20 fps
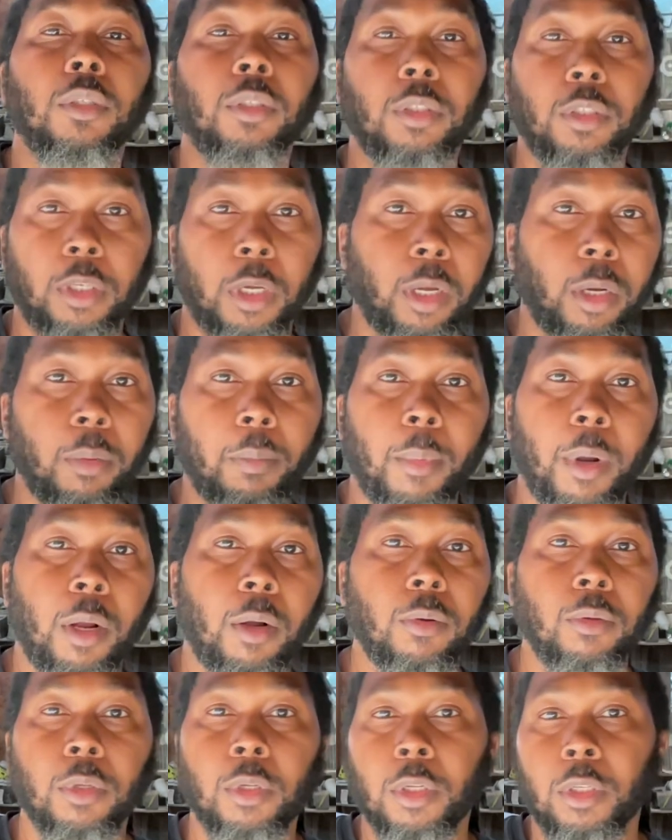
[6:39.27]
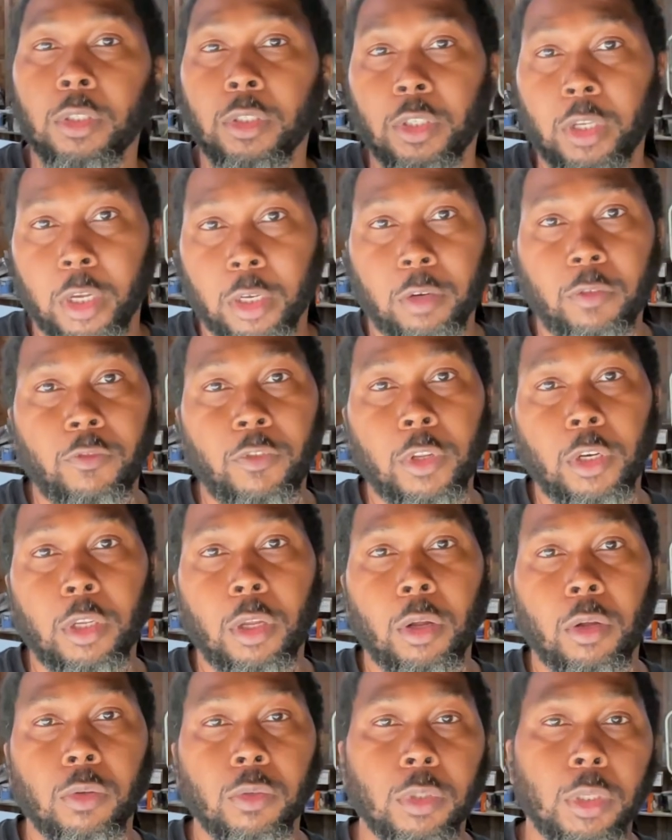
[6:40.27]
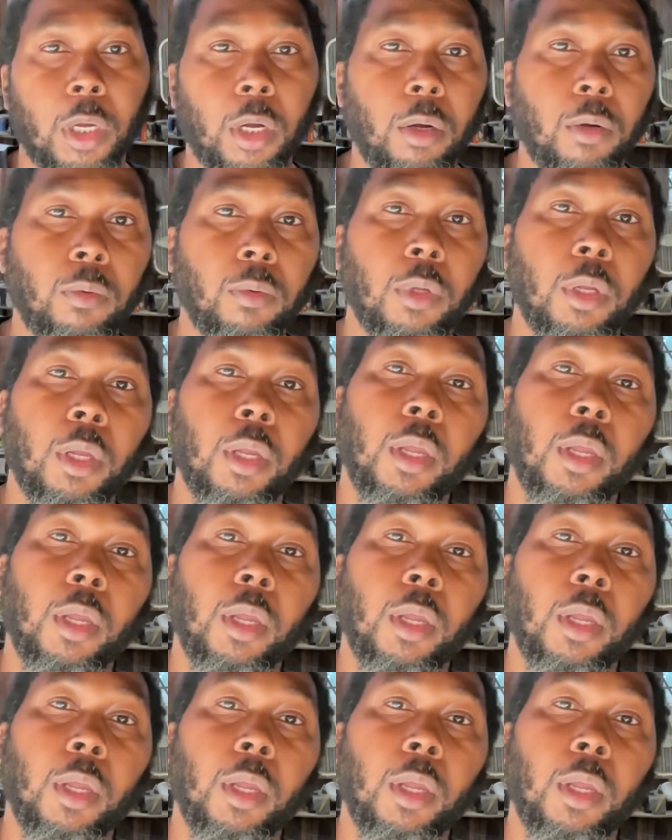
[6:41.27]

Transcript: check them out, check the videos out,